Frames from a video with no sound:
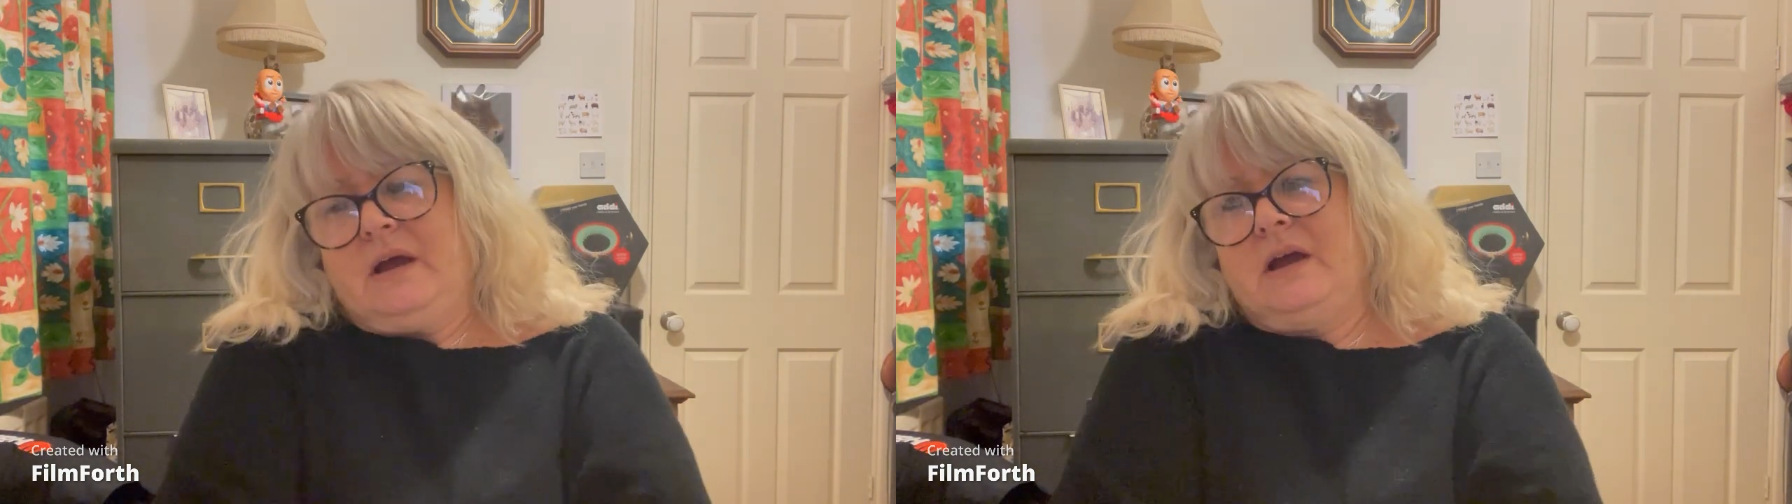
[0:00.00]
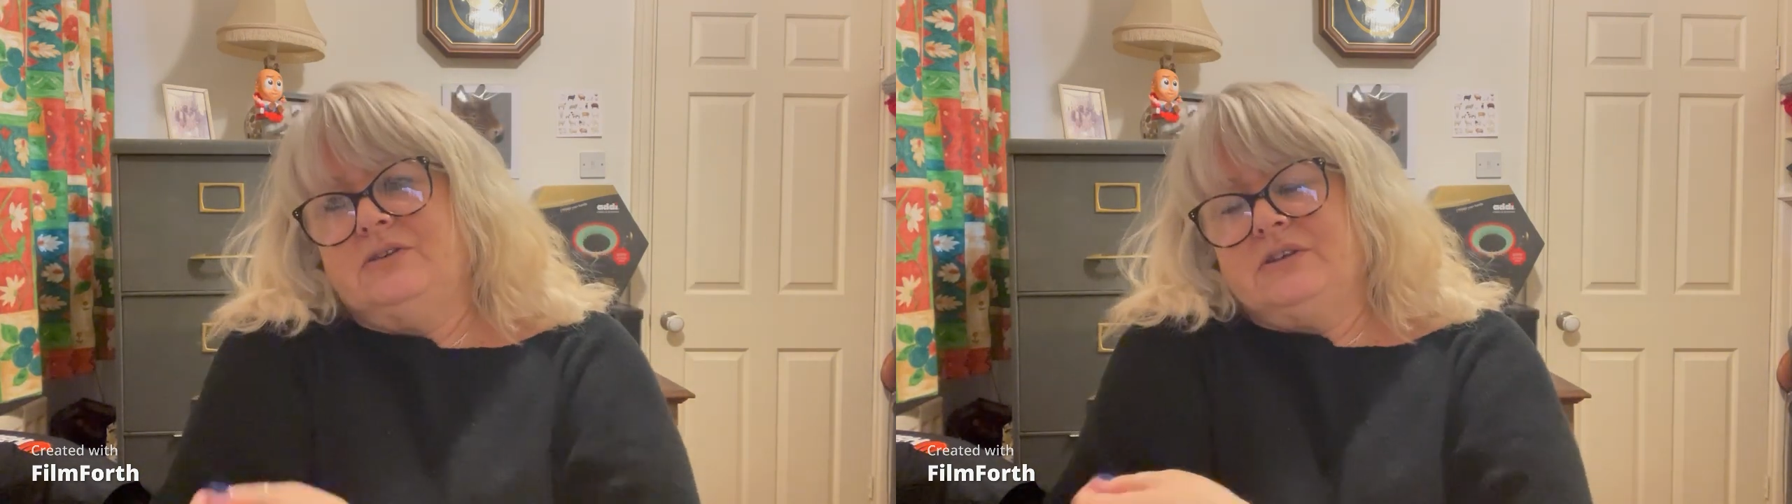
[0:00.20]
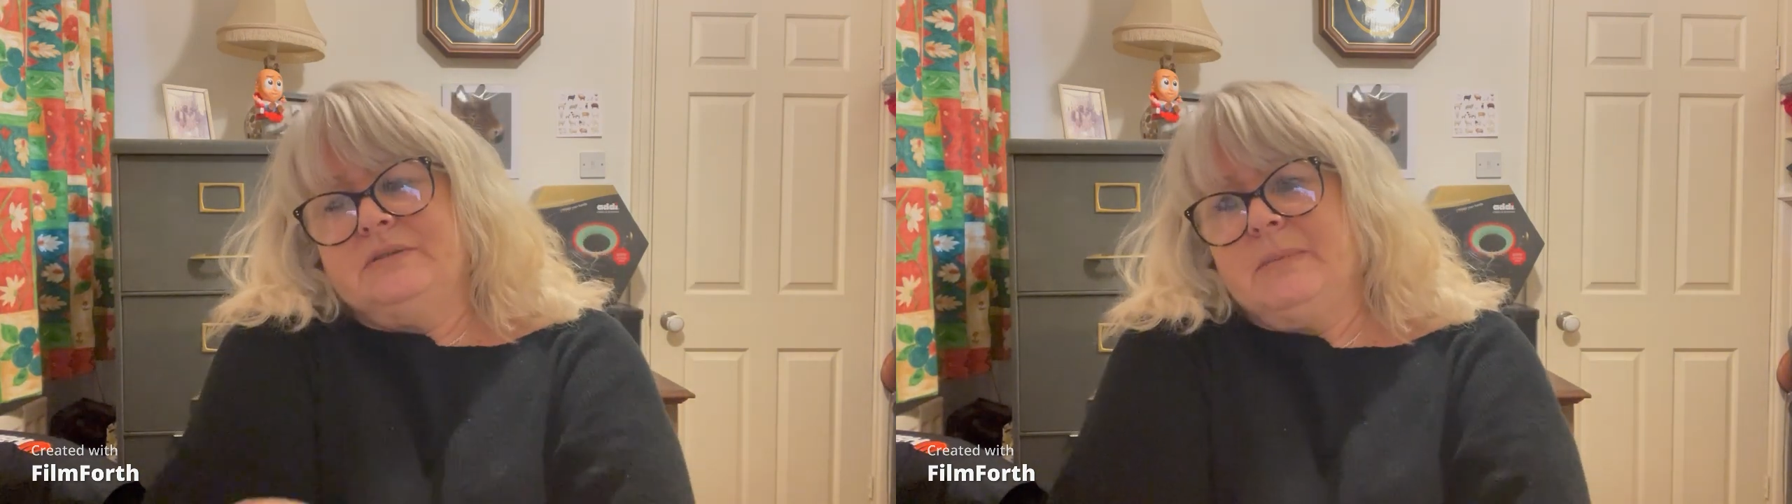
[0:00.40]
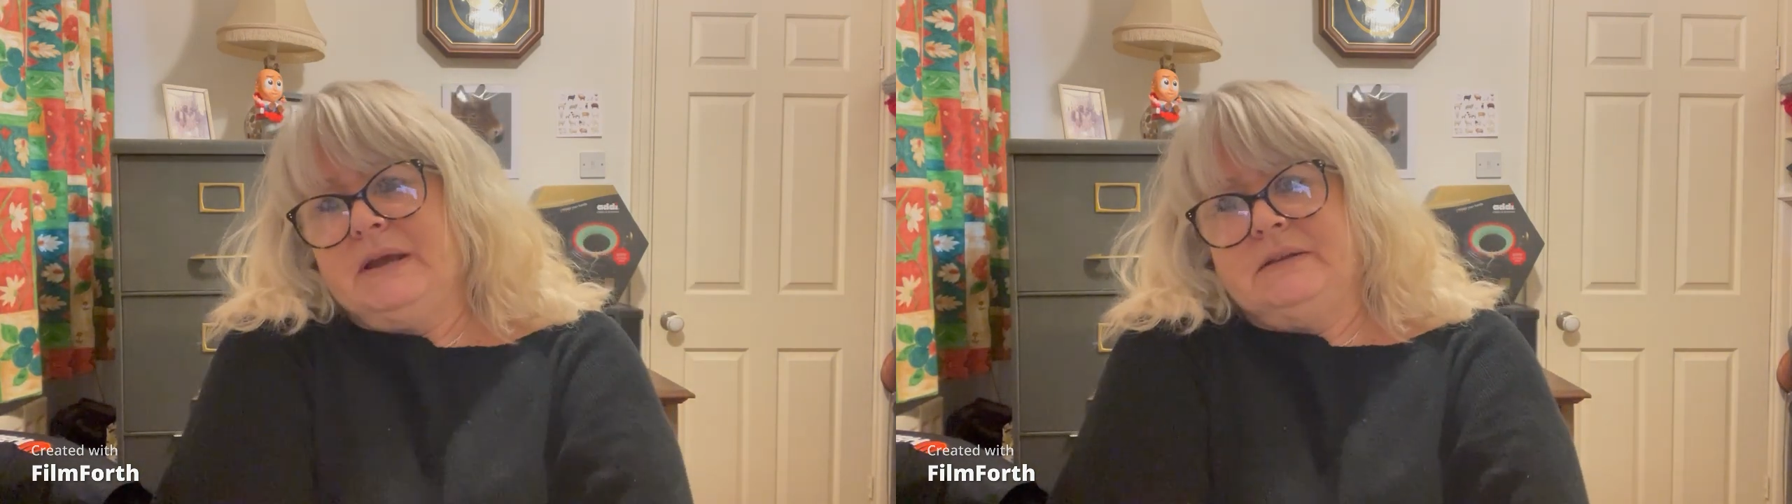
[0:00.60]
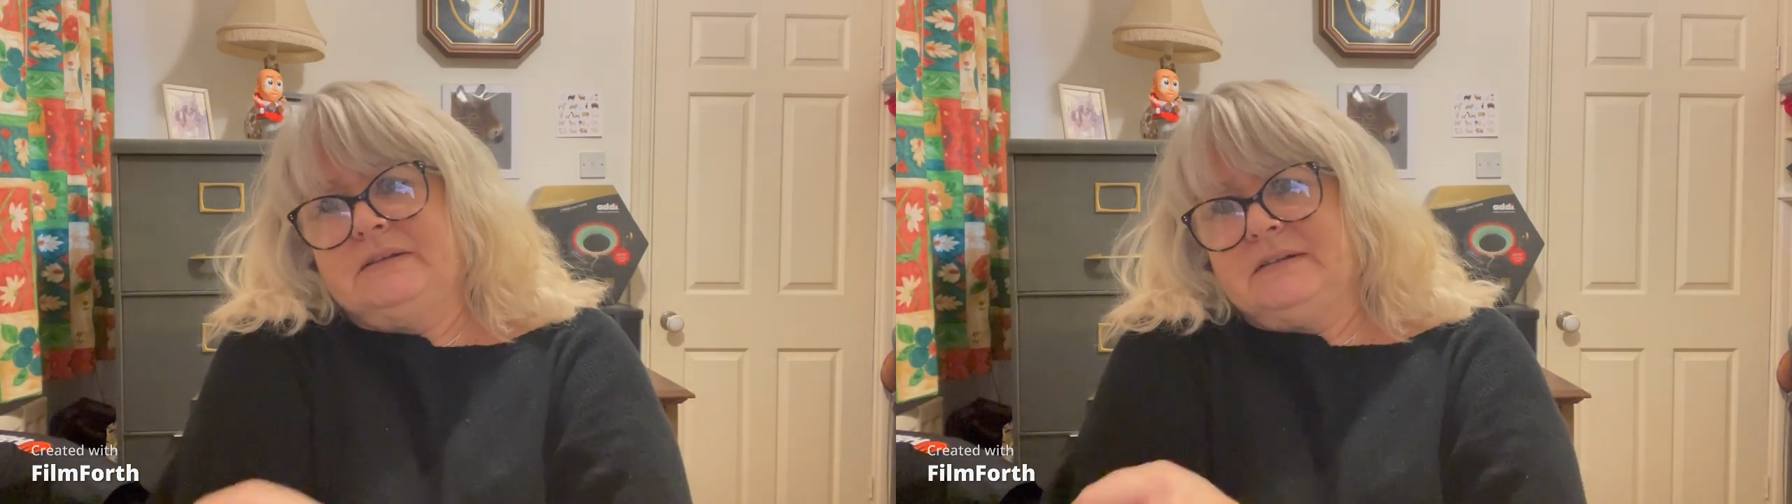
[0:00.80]
I just
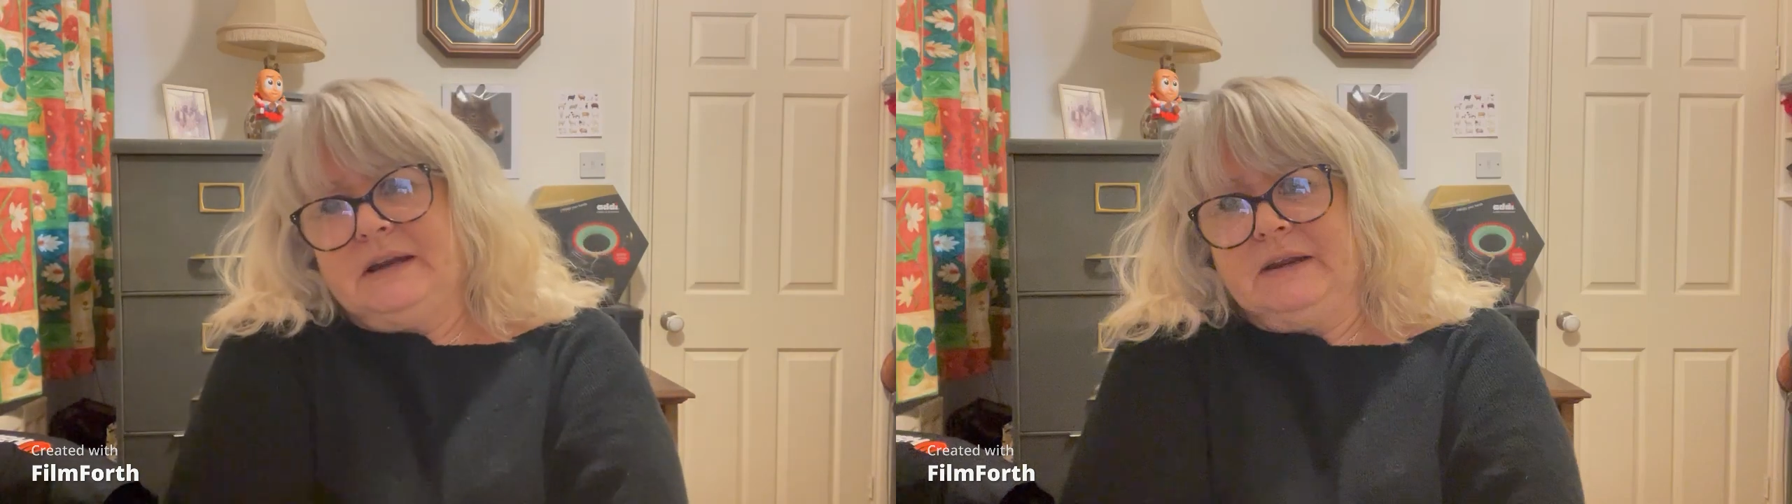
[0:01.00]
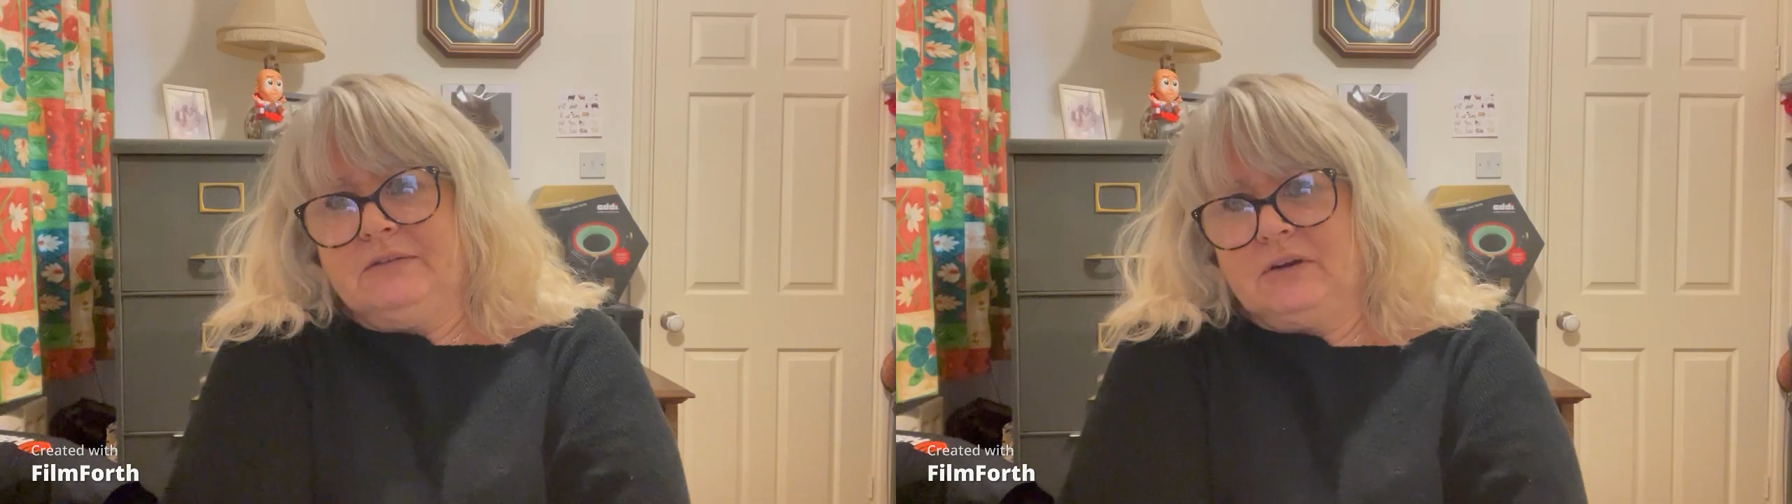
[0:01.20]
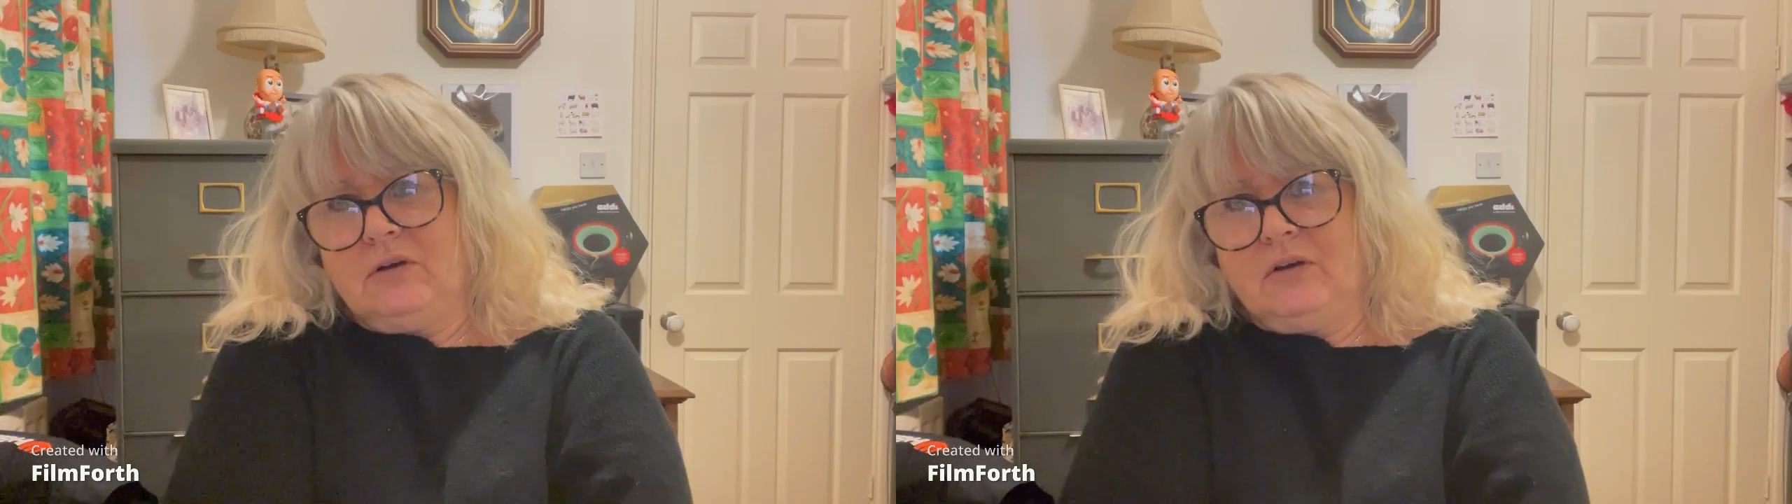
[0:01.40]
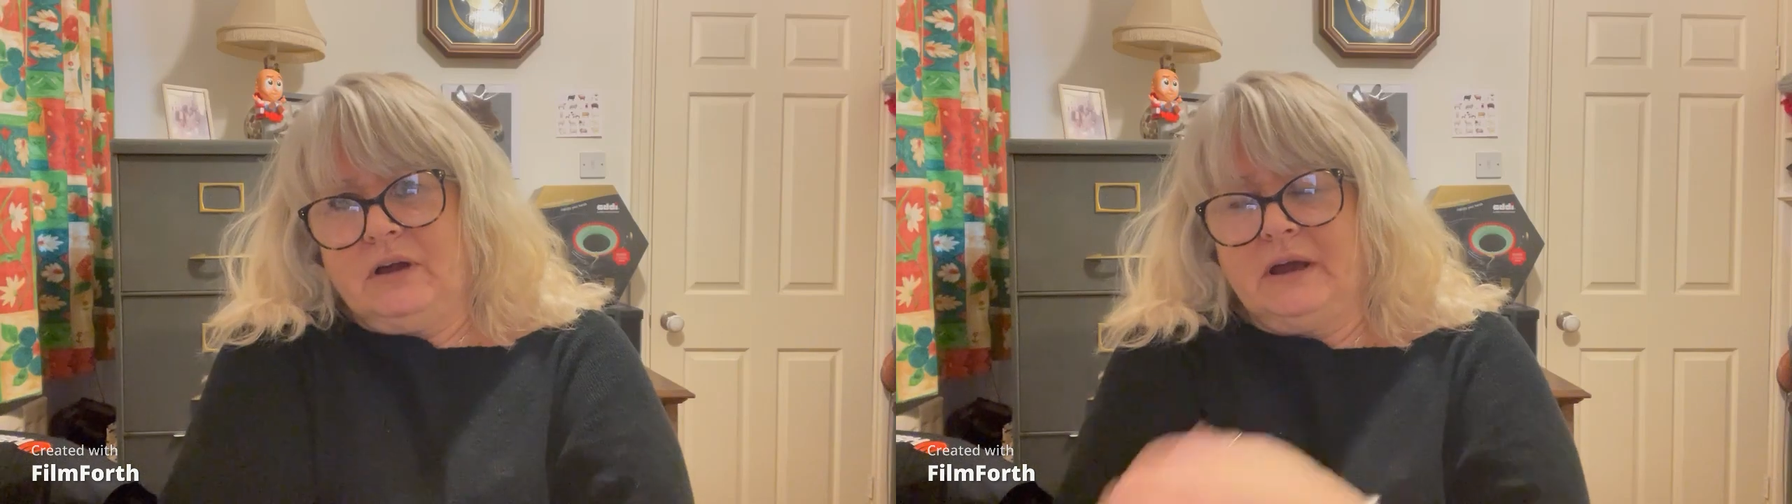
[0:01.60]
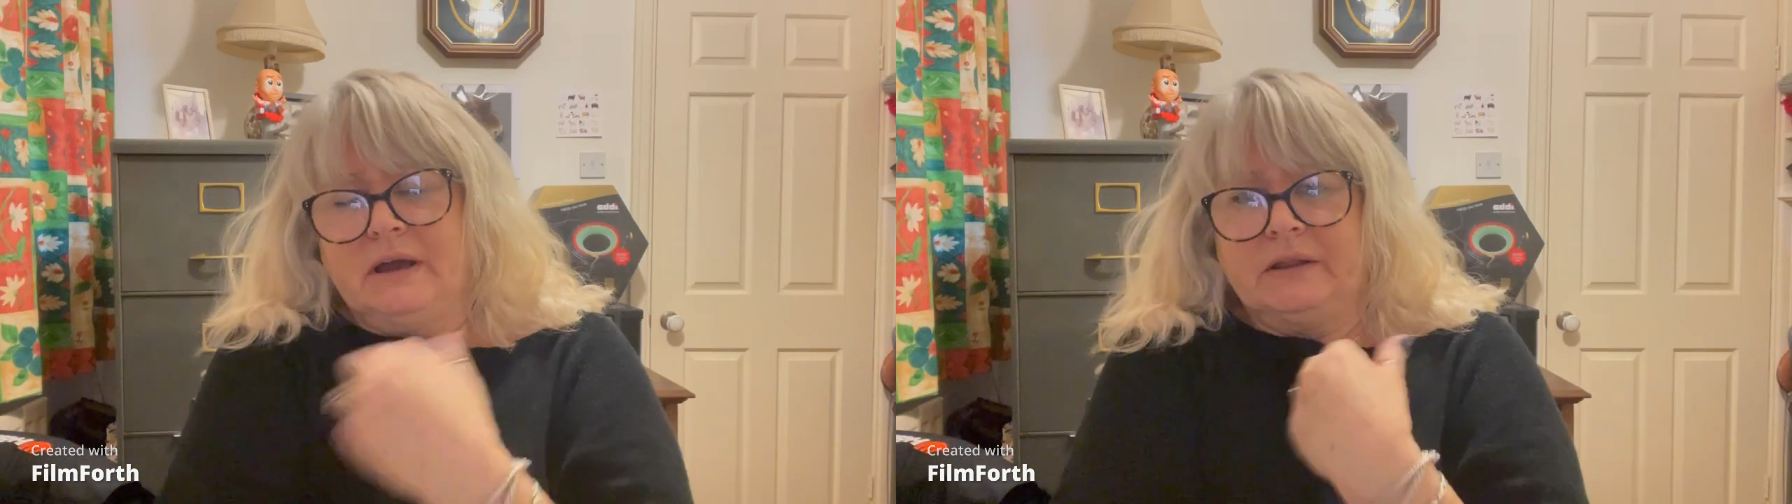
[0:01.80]
made the sleeves longer